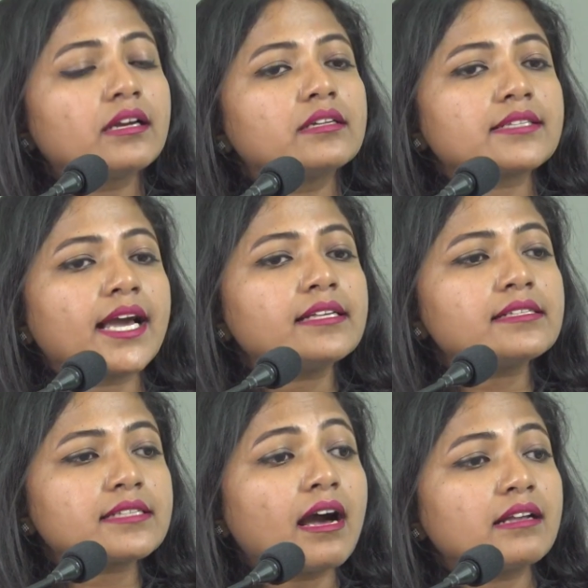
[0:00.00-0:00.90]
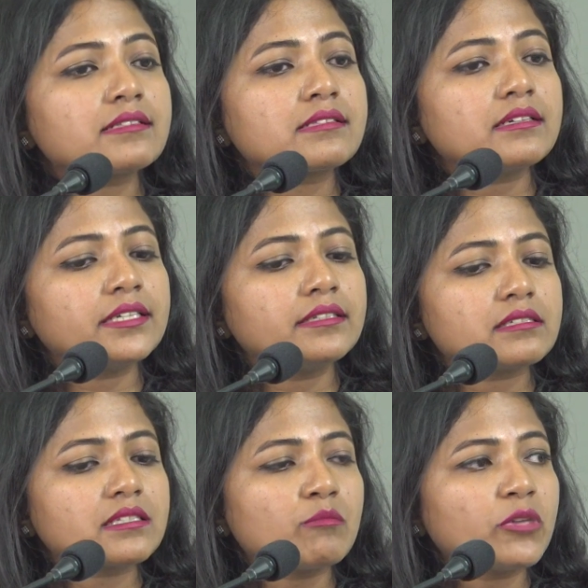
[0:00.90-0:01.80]
science answered
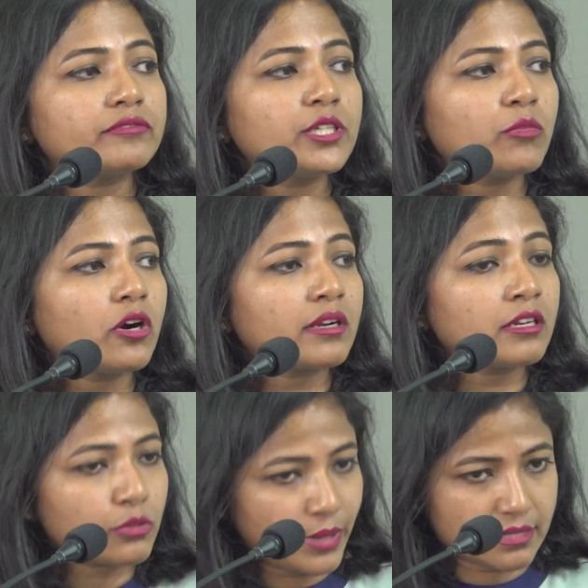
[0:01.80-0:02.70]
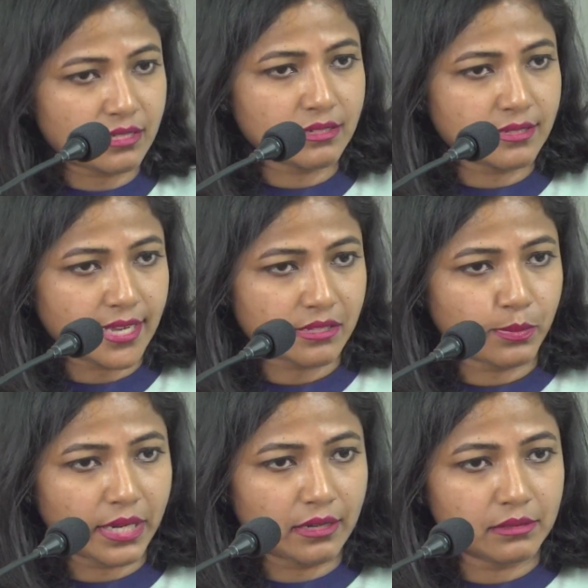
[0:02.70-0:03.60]
some of the moral questions as
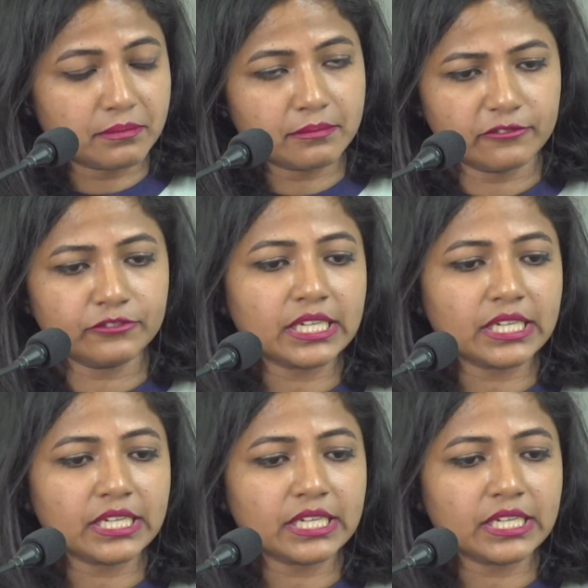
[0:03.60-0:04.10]
well. For